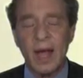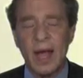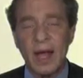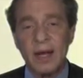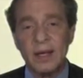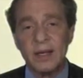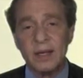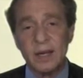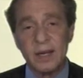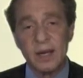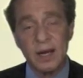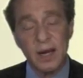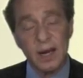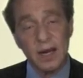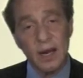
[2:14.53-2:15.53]
And
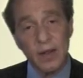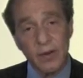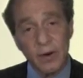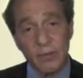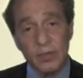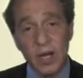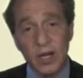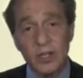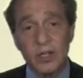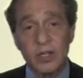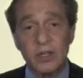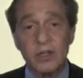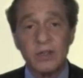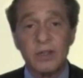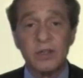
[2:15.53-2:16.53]
another
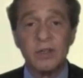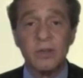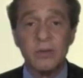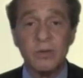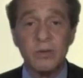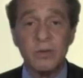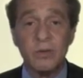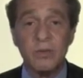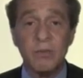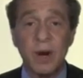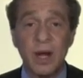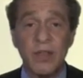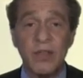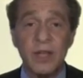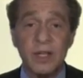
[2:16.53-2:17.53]
objection to
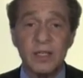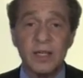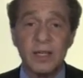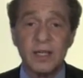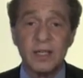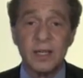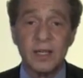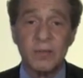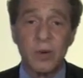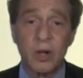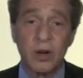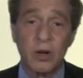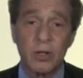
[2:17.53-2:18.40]
my thesis is, well,